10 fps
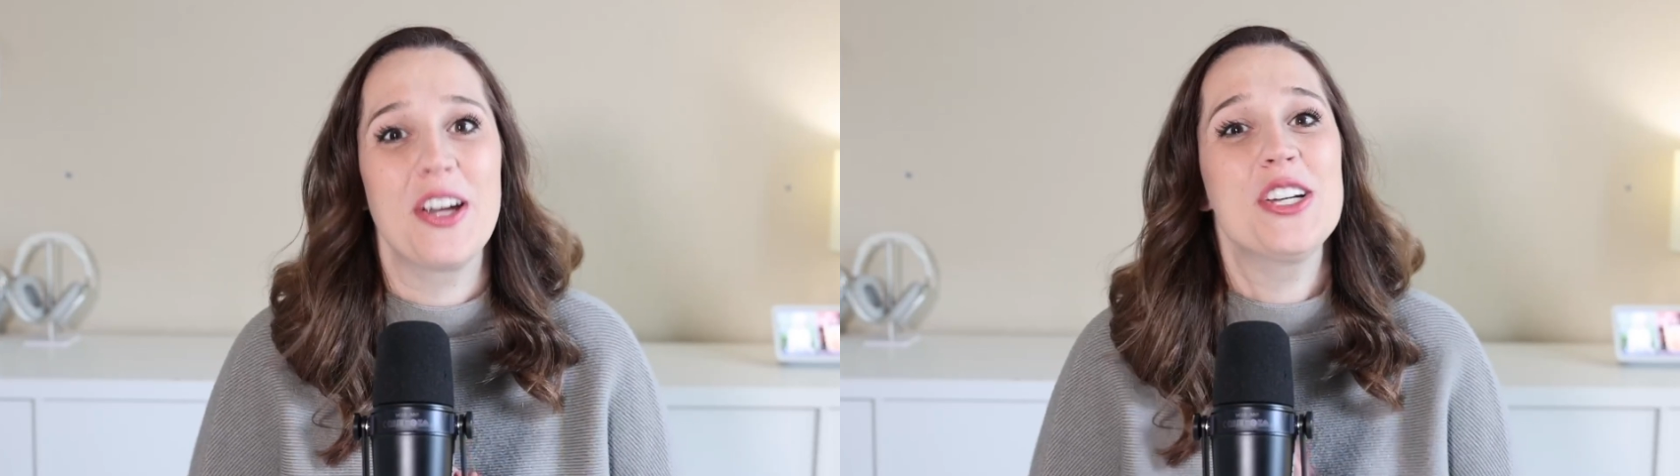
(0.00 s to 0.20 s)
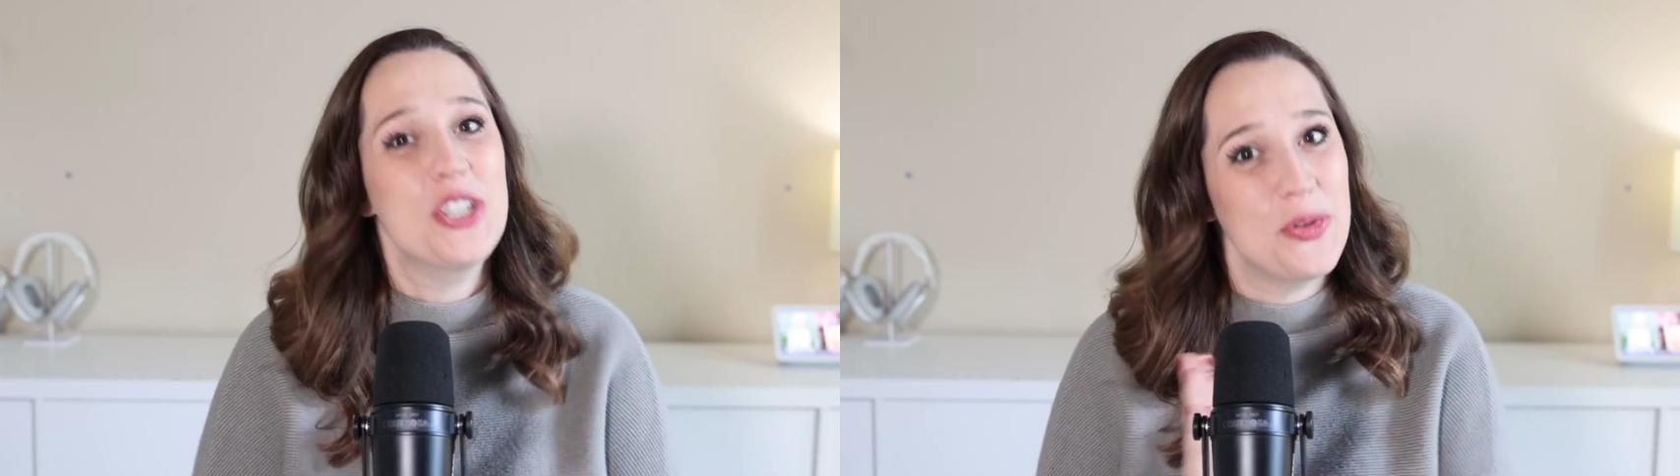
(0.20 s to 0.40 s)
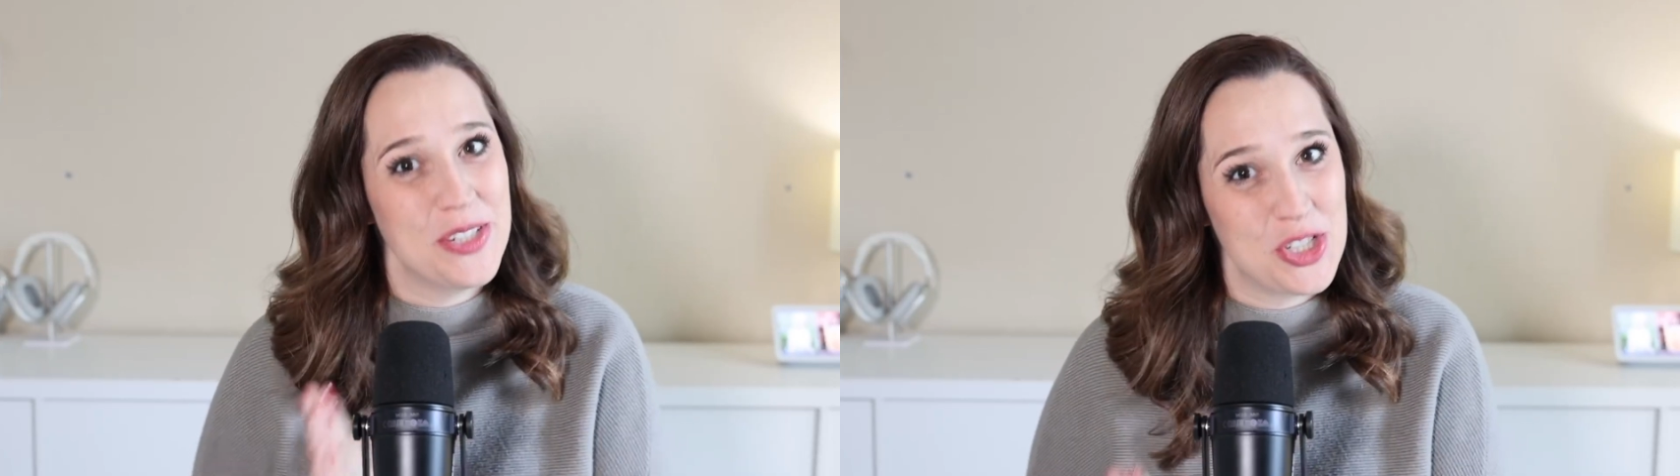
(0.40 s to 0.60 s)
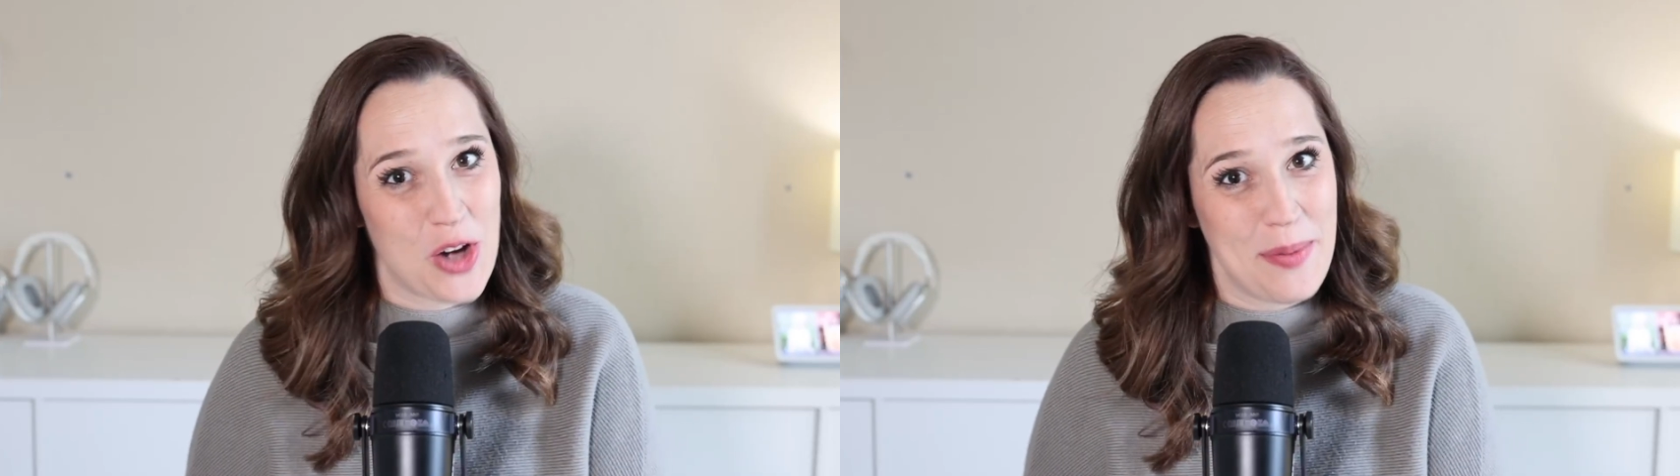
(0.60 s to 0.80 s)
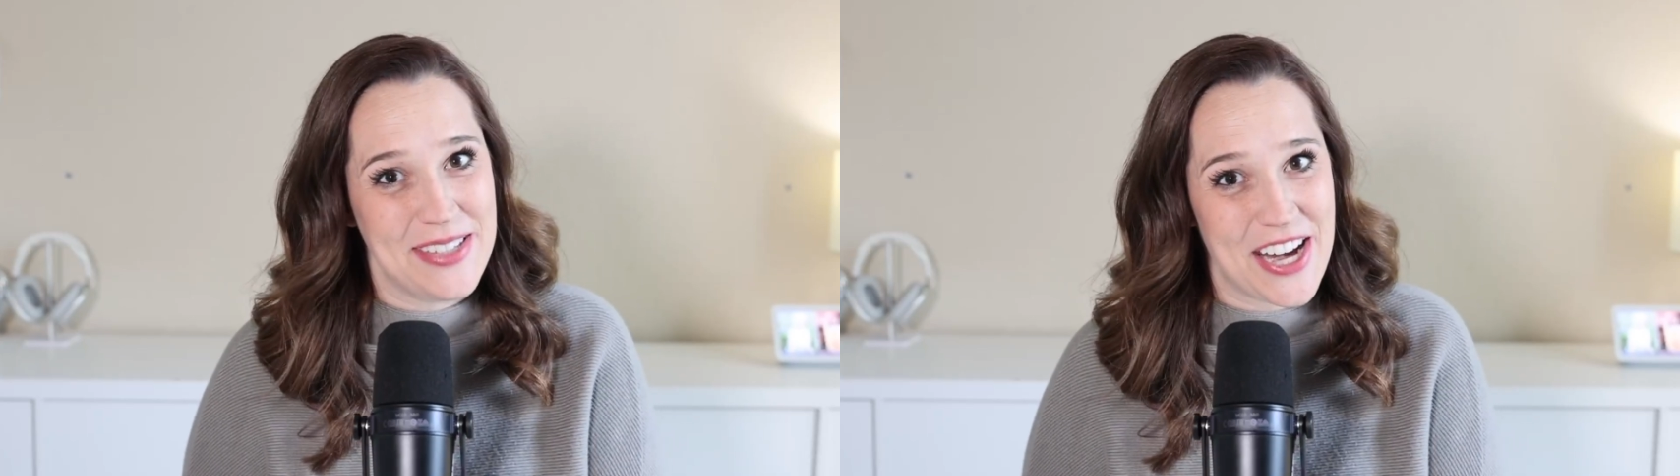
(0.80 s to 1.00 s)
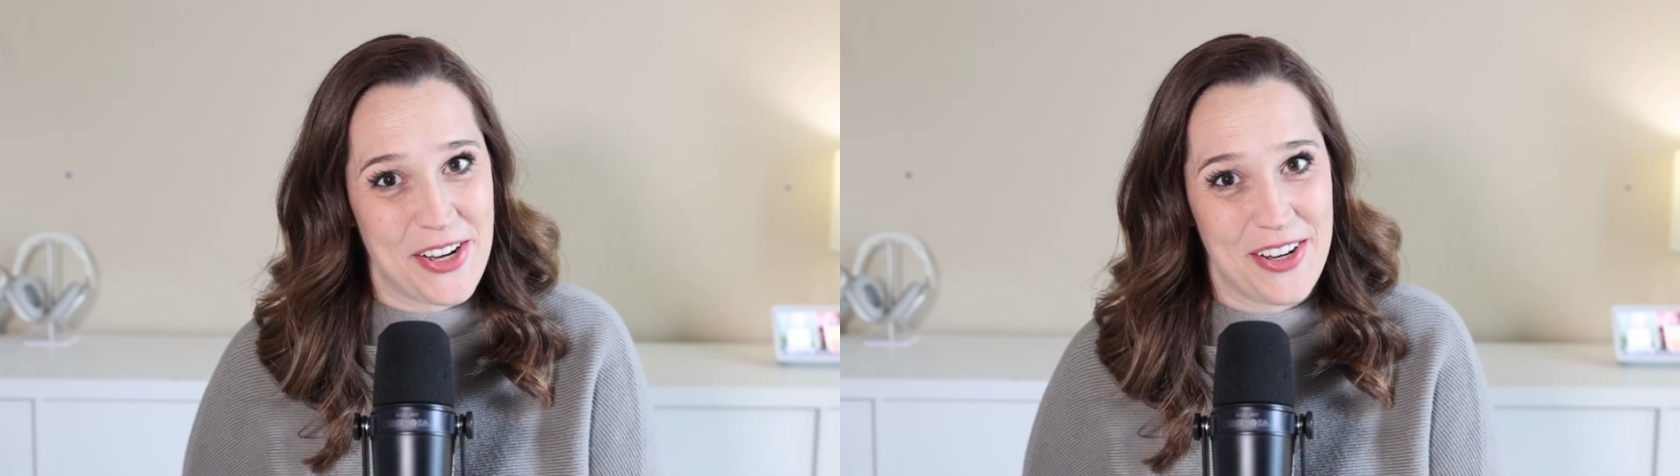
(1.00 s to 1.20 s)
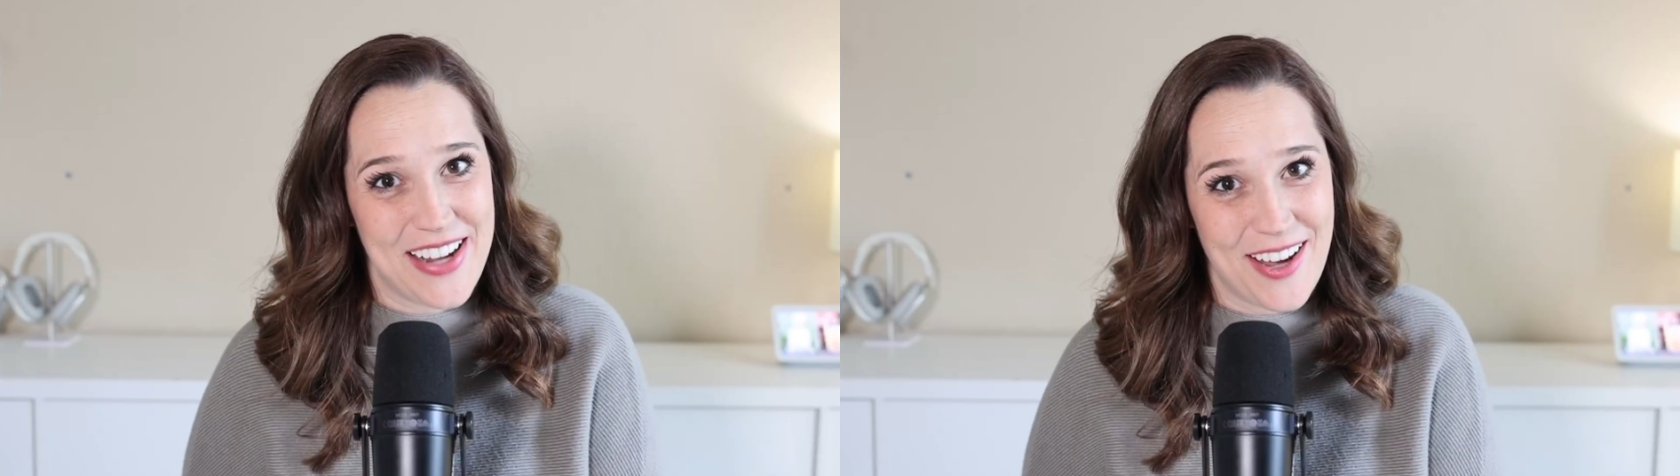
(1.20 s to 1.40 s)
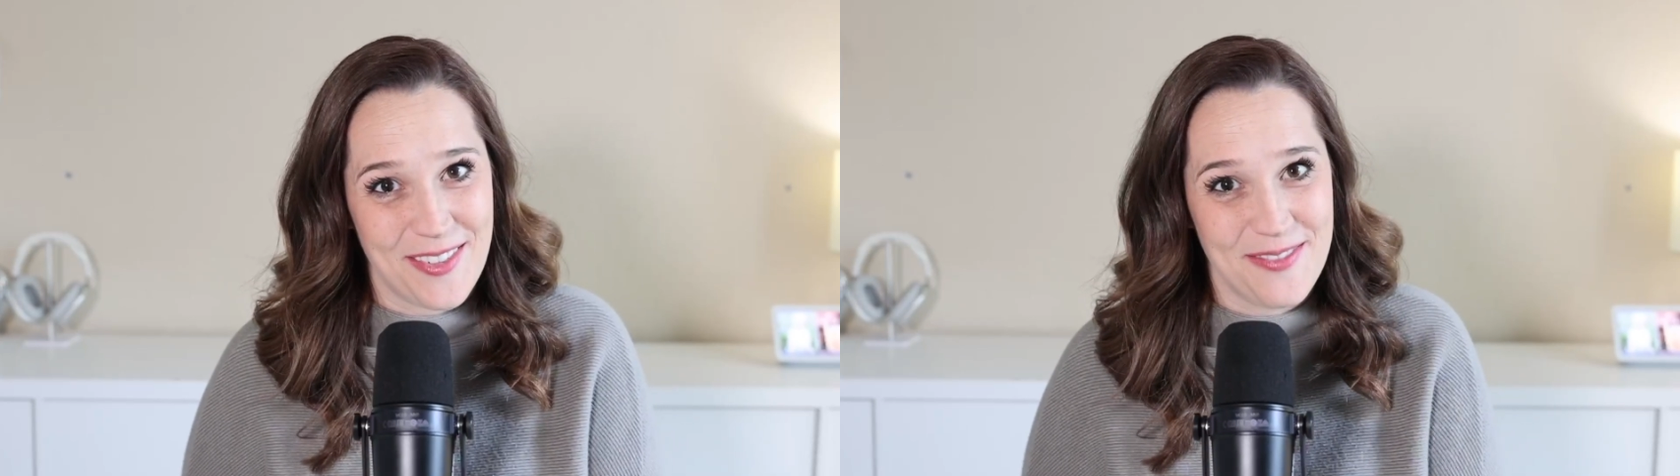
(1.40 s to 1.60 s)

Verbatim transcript: to a Stripe Standard account.